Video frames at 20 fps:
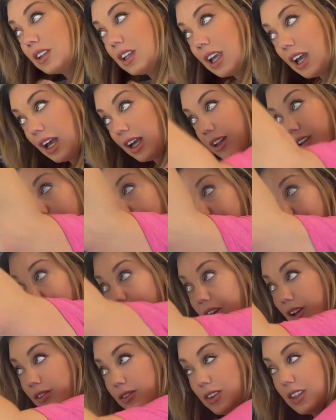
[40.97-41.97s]
I
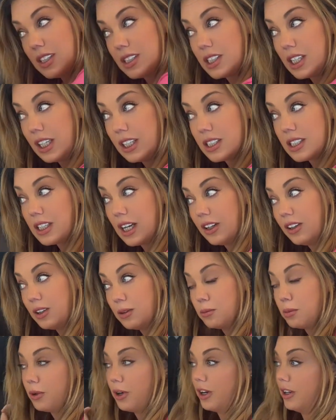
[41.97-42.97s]
love this heat
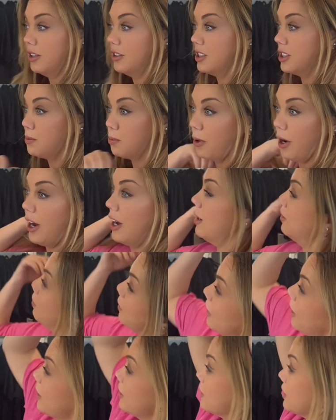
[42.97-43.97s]
styling spray
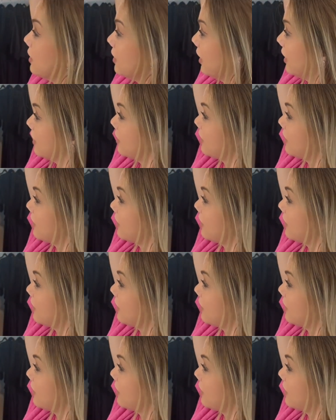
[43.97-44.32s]
because it does